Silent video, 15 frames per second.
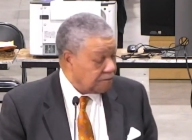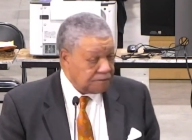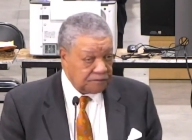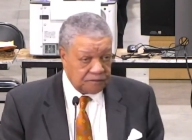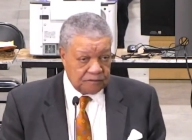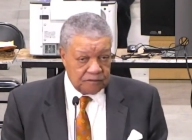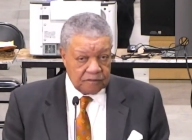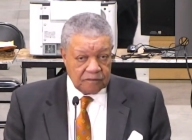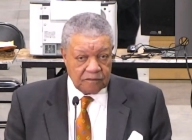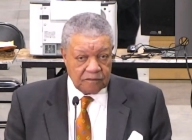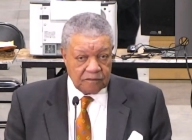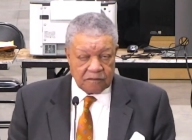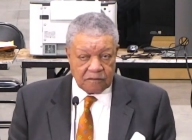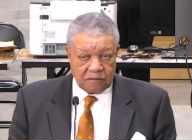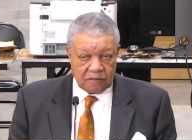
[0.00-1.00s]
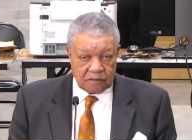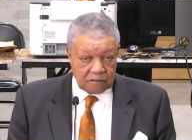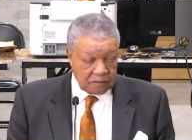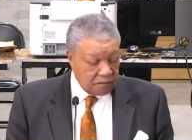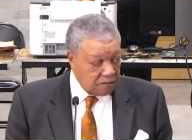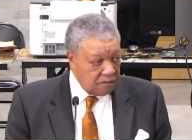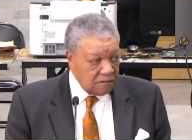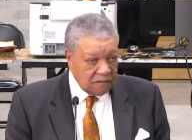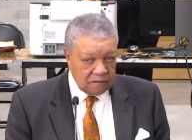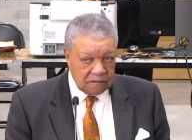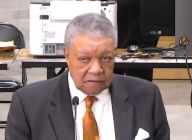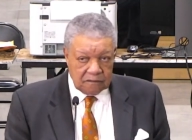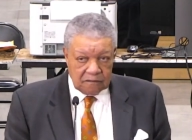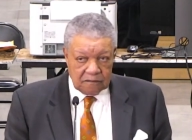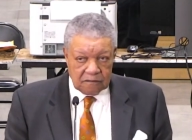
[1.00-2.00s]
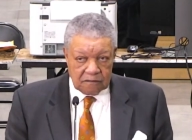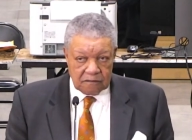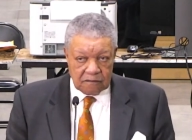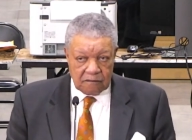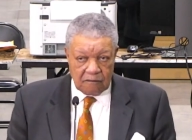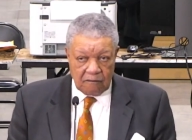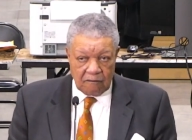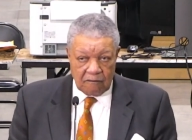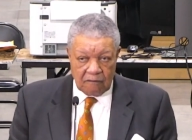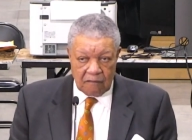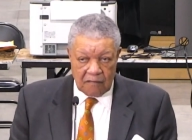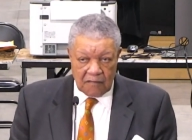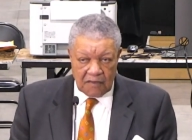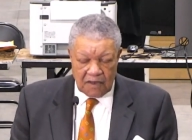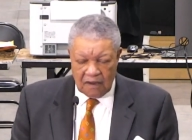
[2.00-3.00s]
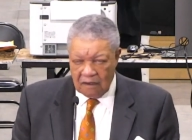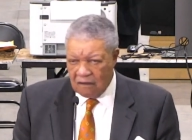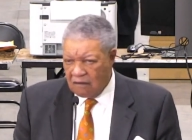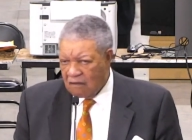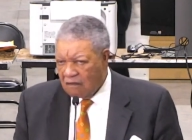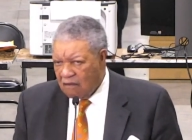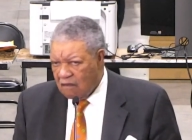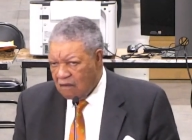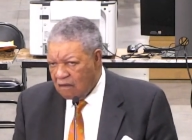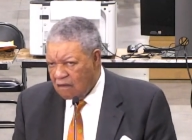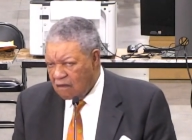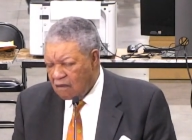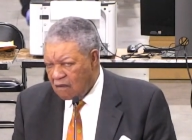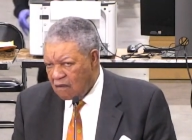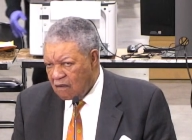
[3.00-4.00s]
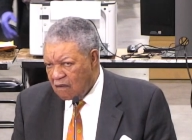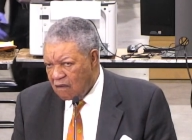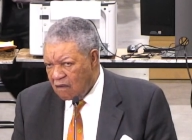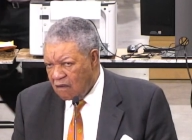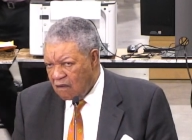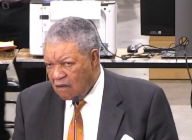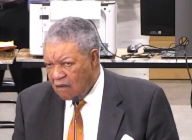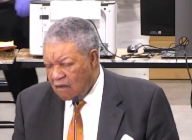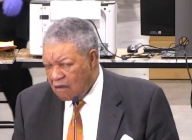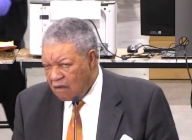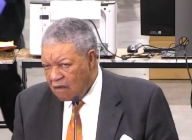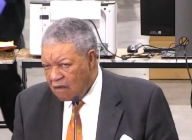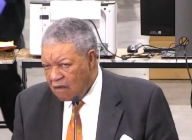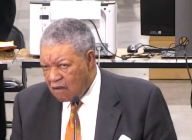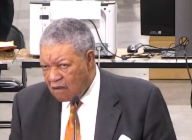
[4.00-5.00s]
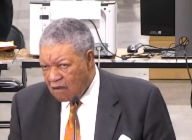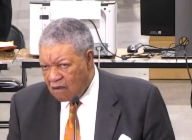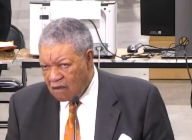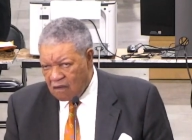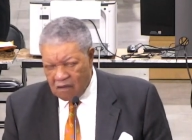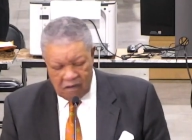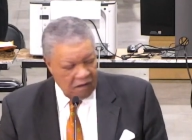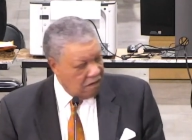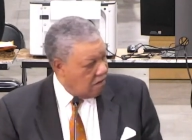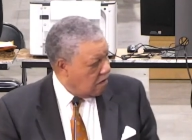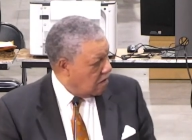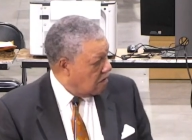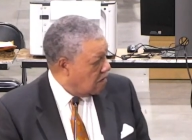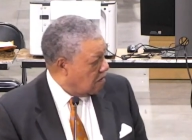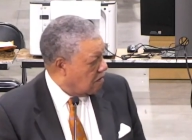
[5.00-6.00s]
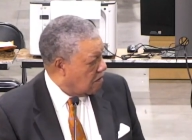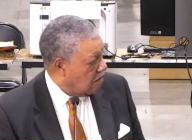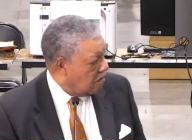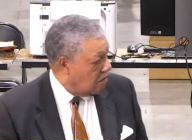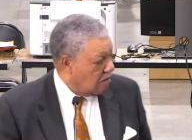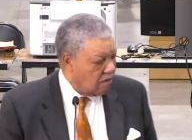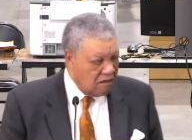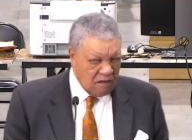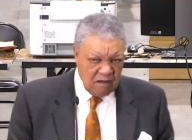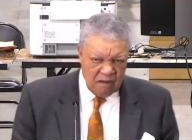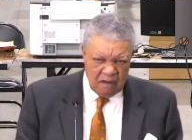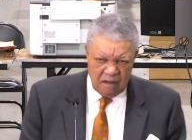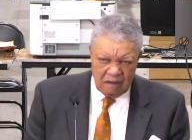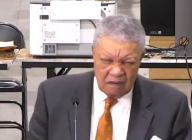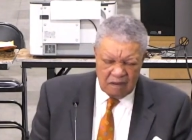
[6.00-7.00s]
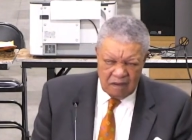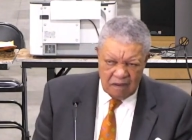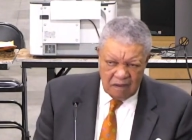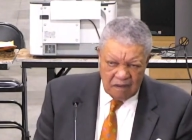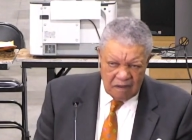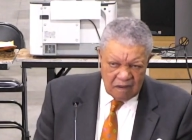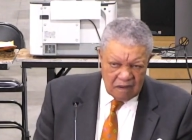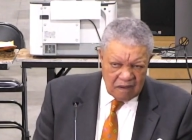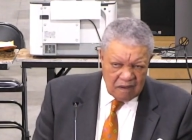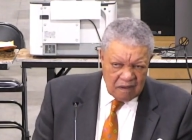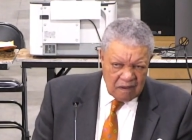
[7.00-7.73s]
[no speech]